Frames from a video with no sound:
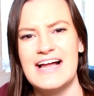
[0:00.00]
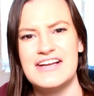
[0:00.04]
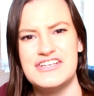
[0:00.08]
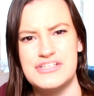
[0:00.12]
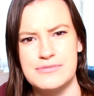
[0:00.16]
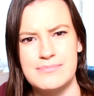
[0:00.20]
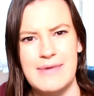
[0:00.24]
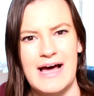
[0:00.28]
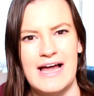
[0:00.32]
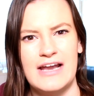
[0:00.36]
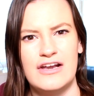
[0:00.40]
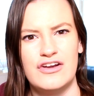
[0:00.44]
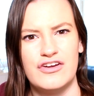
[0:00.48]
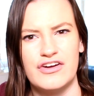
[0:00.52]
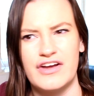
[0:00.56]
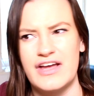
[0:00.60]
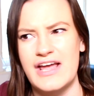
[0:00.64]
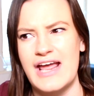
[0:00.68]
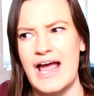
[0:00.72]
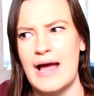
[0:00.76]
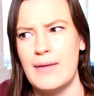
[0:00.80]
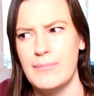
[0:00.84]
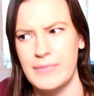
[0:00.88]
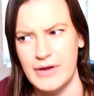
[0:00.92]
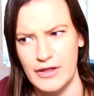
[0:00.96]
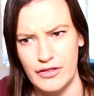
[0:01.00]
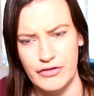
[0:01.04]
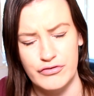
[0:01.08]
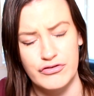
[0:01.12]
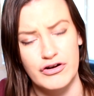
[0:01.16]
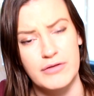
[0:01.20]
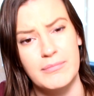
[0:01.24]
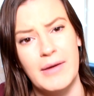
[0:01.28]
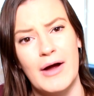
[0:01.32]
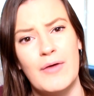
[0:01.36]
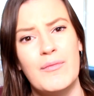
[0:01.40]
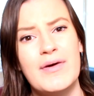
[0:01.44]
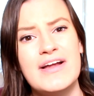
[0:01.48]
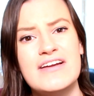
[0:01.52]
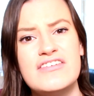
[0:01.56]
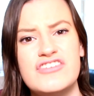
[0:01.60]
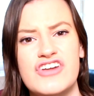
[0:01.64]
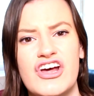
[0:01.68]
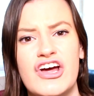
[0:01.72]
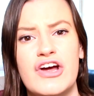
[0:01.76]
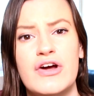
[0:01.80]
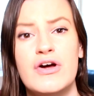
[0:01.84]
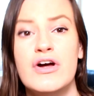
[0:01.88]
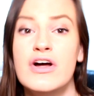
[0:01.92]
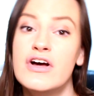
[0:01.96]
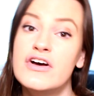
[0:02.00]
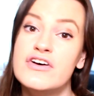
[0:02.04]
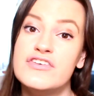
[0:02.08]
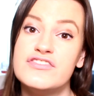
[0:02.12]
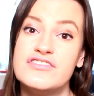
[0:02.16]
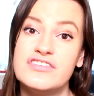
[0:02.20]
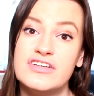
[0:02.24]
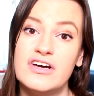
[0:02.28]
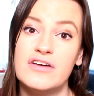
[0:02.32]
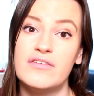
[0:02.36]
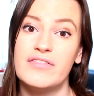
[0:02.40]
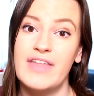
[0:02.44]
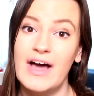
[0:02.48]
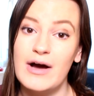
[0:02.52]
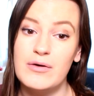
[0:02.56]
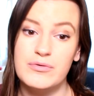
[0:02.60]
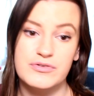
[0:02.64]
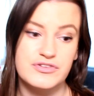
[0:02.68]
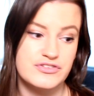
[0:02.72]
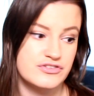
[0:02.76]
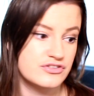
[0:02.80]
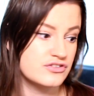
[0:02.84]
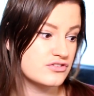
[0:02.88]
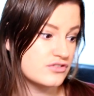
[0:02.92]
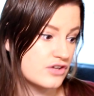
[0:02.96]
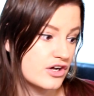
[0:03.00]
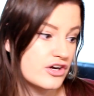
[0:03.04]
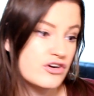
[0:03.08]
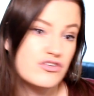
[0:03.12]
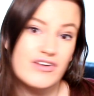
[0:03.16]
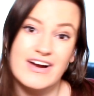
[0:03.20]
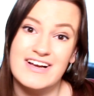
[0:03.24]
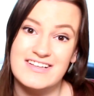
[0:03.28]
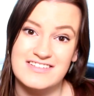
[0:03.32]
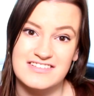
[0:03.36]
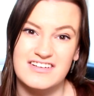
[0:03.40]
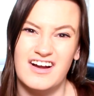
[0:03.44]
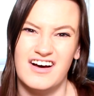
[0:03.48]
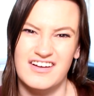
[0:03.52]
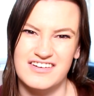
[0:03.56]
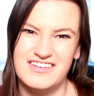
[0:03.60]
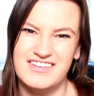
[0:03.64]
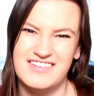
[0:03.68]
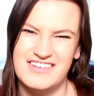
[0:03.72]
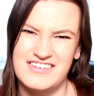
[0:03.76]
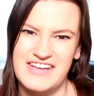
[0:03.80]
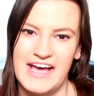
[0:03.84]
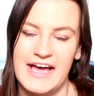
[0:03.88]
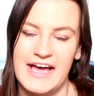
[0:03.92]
and a man looking at me through my window, so that was a great start to the